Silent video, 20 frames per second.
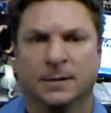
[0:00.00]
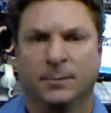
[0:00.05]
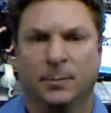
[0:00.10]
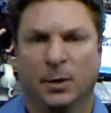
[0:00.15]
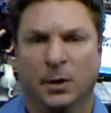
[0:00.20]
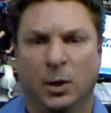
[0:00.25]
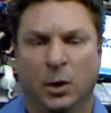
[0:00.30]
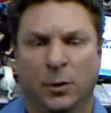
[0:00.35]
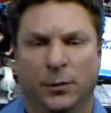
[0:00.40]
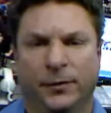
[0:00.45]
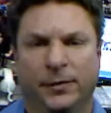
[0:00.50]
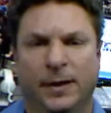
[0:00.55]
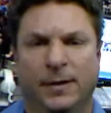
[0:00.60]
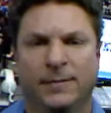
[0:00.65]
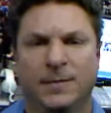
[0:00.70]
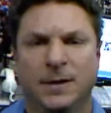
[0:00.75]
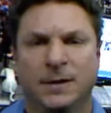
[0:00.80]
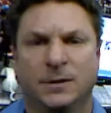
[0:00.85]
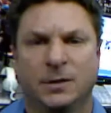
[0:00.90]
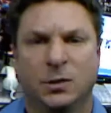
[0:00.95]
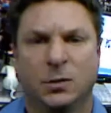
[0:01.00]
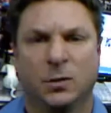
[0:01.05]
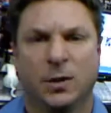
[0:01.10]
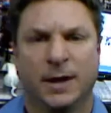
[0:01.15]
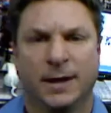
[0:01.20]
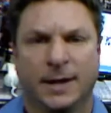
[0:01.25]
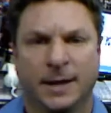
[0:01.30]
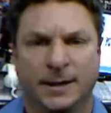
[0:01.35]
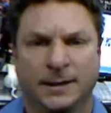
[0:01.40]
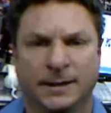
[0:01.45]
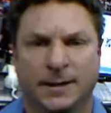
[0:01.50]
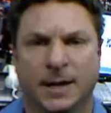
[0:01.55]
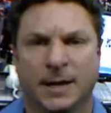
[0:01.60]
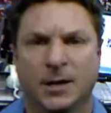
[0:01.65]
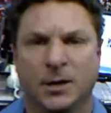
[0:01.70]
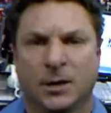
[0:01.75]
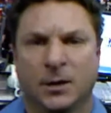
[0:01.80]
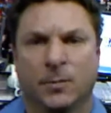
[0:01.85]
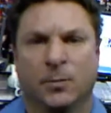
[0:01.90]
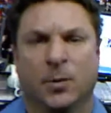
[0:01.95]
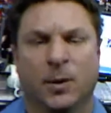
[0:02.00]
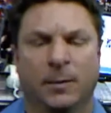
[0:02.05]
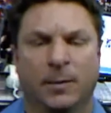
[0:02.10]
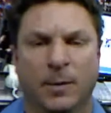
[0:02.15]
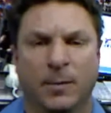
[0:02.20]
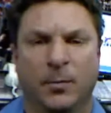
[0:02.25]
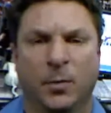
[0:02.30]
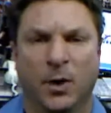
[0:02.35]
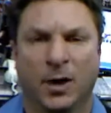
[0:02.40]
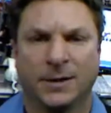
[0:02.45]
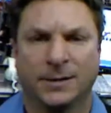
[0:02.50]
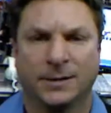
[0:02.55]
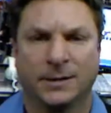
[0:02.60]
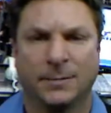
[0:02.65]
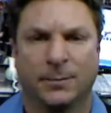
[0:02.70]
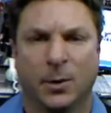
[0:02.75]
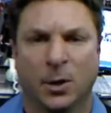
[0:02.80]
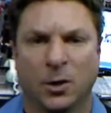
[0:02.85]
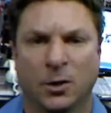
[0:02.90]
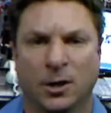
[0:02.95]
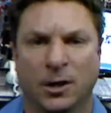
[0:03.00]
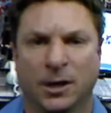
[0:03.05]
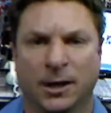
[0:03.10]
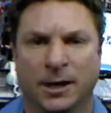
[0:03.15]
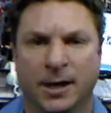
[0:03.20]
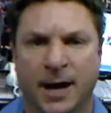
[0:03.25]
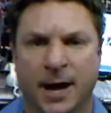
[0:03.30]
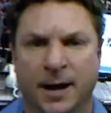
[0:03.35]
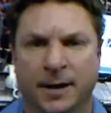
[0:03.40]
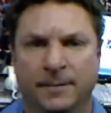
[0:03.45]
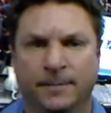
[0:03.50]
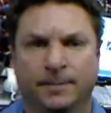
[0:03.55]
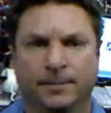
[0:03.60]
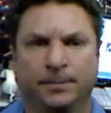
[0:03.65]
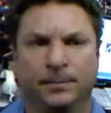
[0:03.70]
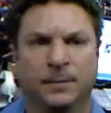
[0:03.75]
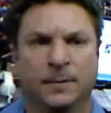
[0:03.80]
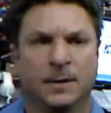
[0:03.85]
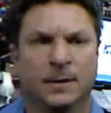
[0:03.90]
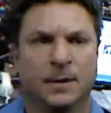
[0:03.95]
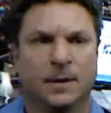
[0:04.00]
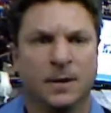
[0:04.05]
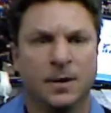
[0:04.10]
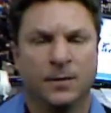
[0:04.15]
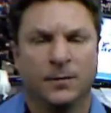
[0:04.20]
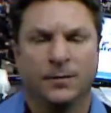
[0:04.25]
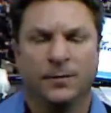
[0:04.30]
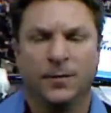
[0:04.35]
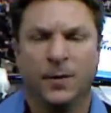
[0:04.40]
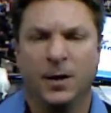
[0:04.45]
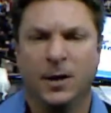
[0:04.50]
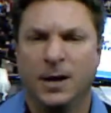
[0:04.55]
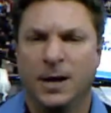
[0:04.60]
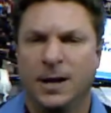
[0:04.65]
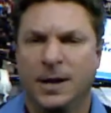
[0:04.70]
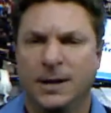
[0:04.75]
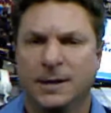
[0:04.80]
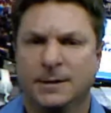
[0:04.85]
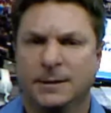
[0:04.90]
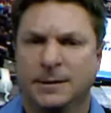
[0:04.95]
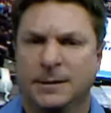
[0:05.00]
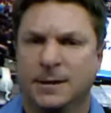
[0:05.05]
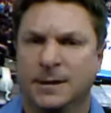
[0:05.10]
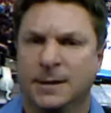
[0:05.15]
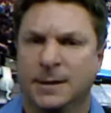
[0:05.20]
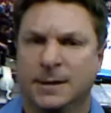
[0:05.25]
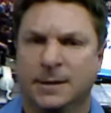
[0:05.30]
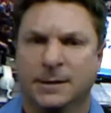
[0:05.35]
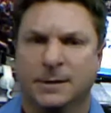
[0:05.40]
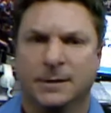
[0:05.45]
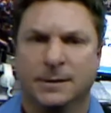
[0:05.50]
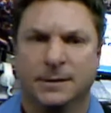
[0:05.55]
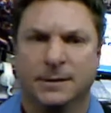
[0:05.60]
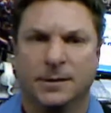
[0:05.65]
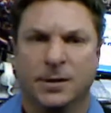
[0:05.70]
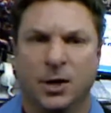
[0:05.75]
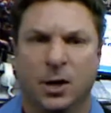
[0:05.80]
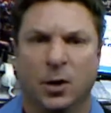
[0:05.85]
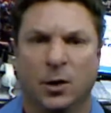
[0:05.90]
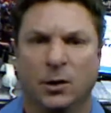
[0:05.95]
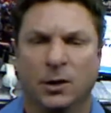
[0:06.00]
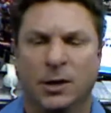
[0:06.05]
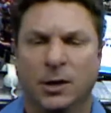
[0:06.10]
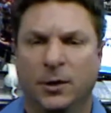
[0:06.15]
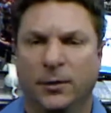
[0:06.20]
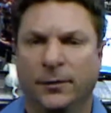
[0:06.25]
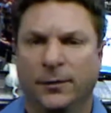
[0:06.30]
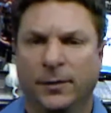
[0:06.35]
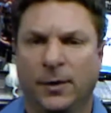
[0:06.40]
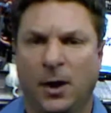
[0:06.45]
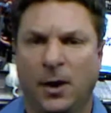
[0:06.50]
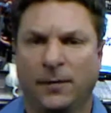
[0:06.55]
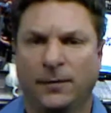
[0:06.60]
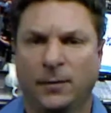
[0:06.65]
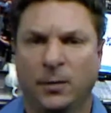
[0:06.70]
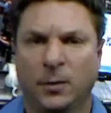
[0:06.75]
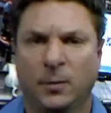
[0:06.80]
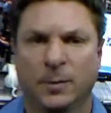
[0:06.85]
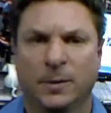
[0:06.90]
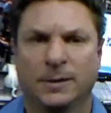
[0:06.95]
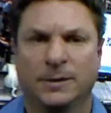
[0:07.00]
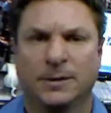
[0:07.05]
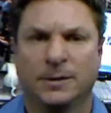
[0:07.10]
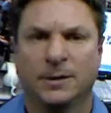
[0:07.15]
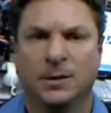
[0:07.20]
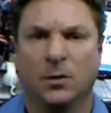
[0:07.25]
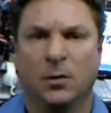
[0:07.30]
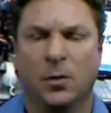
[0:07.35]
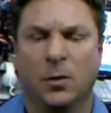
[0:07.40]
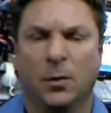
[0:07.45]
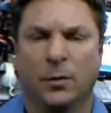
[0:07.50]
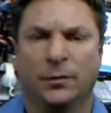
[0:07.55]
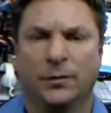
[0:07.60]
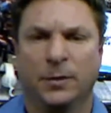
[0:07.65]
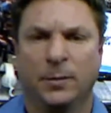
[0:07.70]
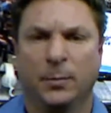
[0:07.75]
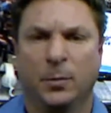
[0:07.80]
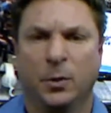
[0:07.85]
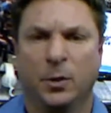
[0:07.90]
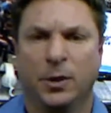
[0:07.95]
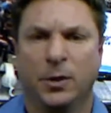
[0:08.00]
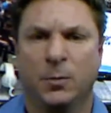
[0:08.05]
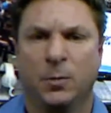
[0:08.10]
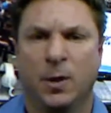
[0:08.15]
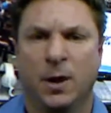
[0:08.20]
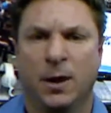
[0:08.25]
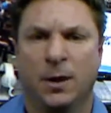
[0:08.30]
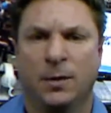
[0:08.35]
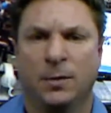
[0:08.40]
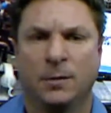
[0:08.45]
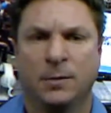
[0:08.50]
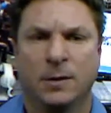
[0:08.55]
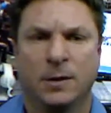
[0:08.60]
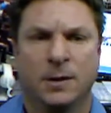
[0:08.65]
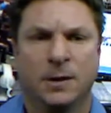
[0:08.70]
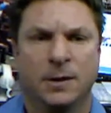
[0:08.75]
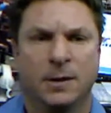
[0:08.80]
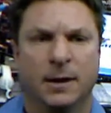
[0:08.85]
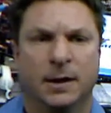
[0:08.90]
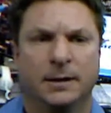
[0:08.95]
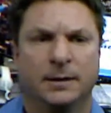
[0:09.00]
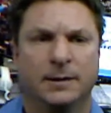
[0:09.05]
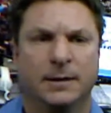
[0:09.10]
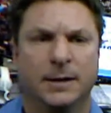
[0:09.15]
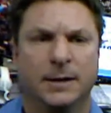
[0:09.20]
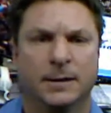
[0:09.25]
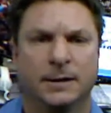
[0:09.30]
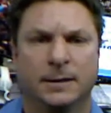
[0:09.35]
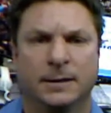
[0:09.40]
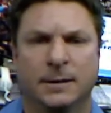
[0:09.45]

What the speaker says: Below 72, like I said, you could probably press the market again. Front end, you know, a little softer, but still holds in pretty well. I think